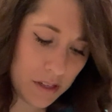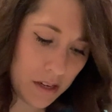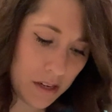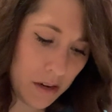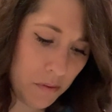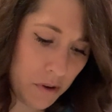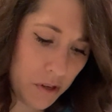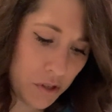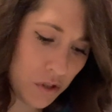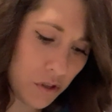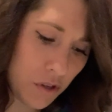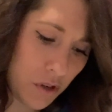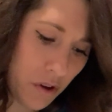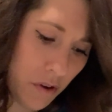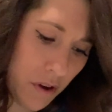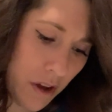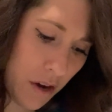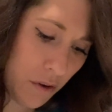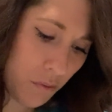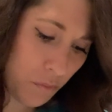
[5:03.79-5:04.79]
and I want you to
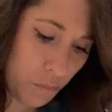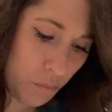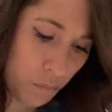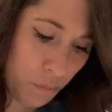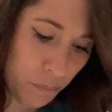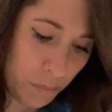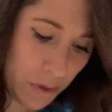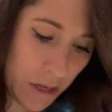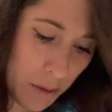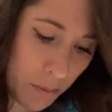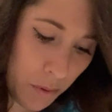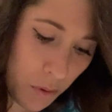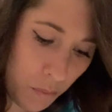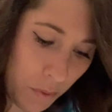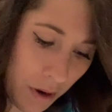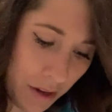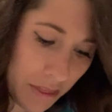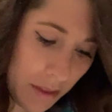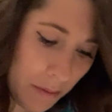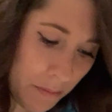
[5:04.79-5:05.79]
go ahead and be able to
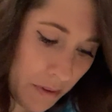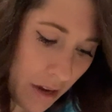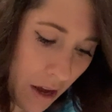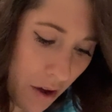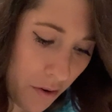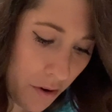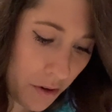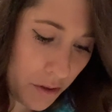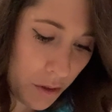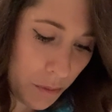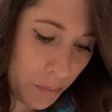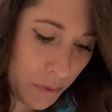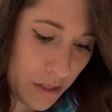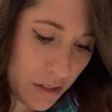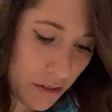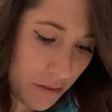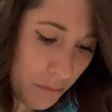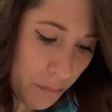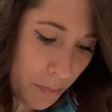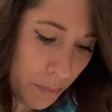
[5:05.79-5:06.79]
write them down on your
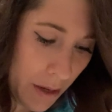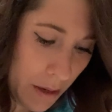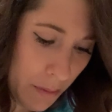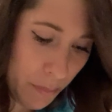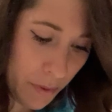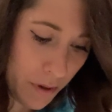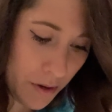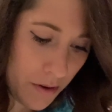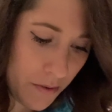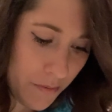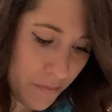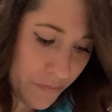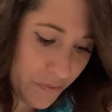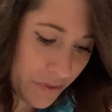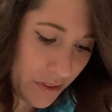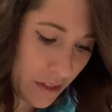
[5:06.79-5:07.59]
piece of paper,